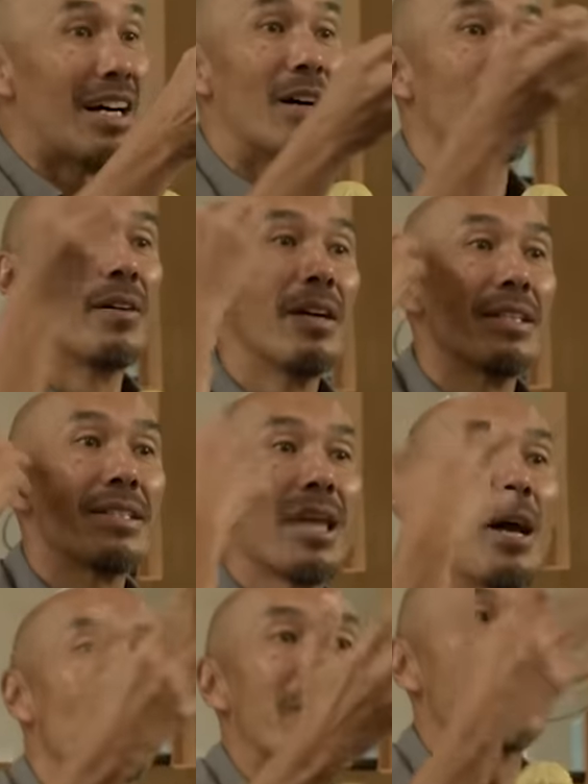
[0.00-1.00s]
of
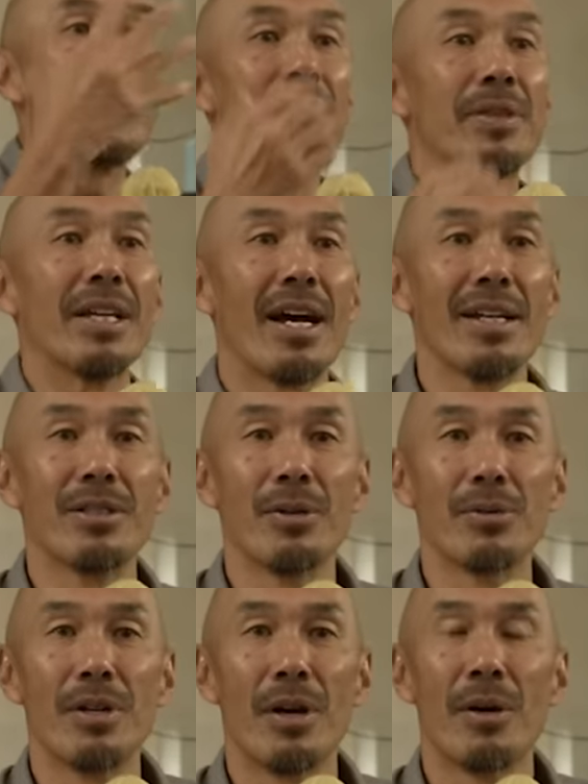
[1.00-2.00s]
tell me something I
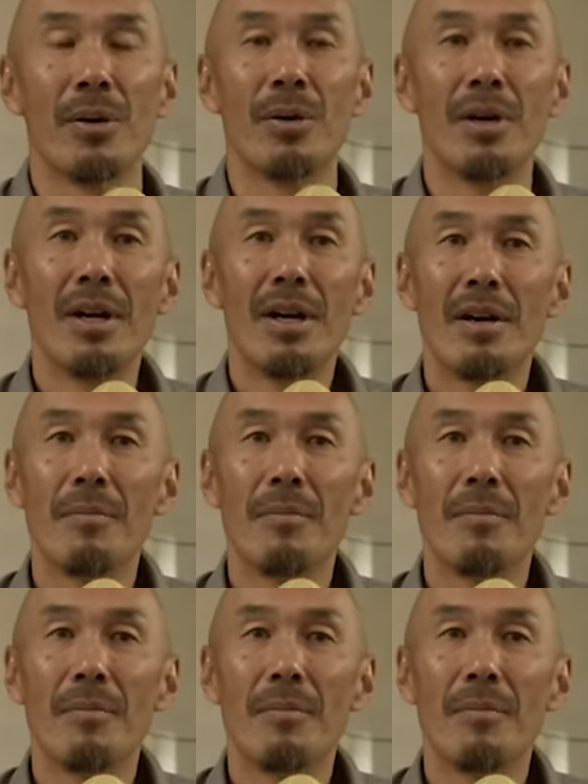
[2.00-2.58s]
don't know,